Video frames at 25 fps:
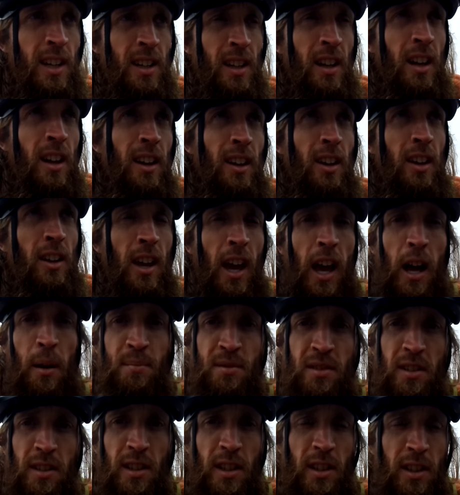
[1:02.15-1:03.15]
it like
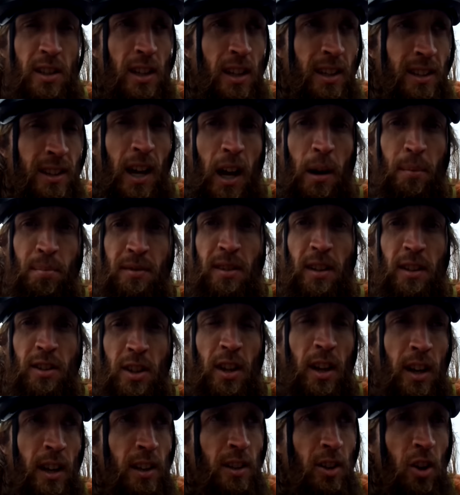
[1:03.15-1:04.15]
helps you to adapt
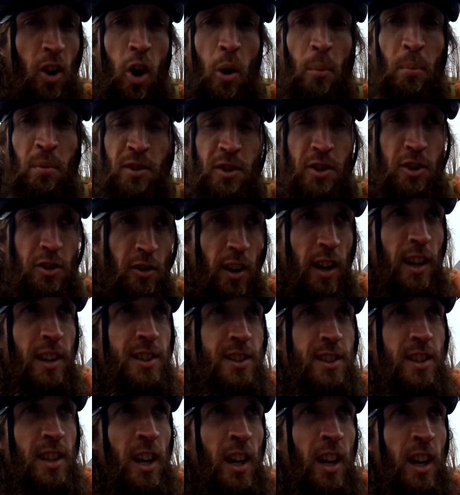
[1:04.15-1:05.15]
and cope with
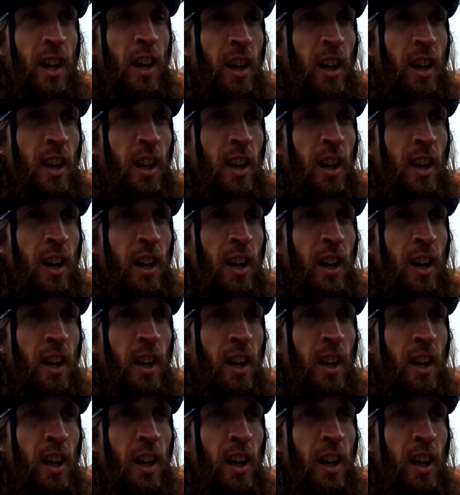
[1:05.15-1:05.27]
stress.